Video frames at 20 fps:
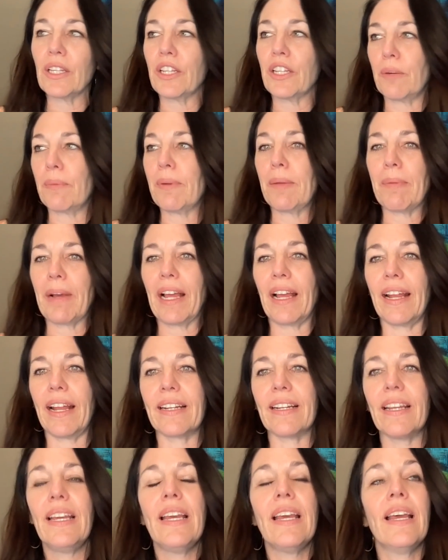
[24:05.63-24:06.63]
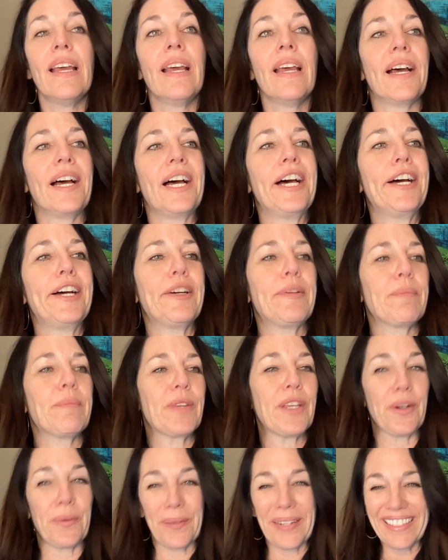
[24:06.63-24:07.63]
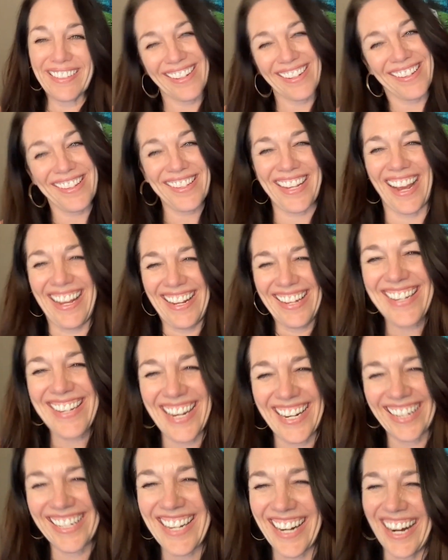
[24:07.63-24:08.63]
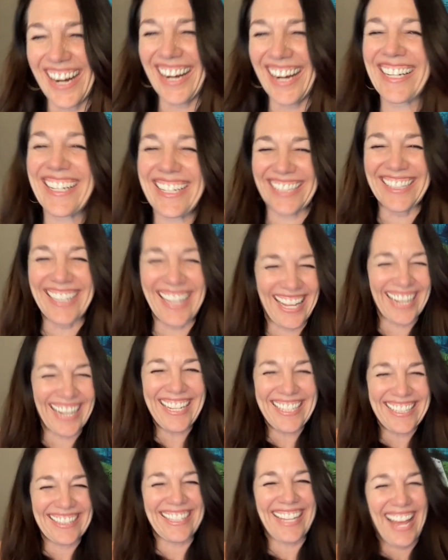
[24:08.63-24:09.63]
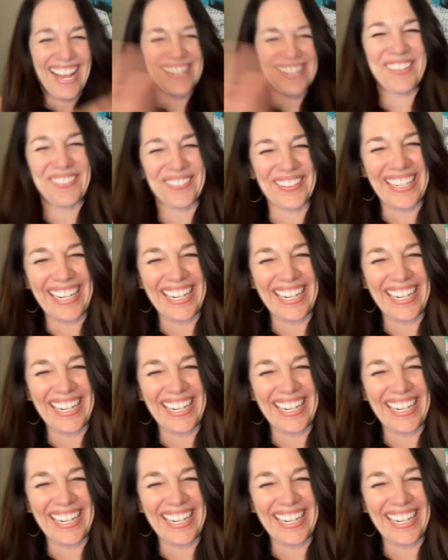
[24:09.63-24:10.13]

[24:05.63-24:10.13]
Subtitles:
little bit behind. We just got TikTok like last,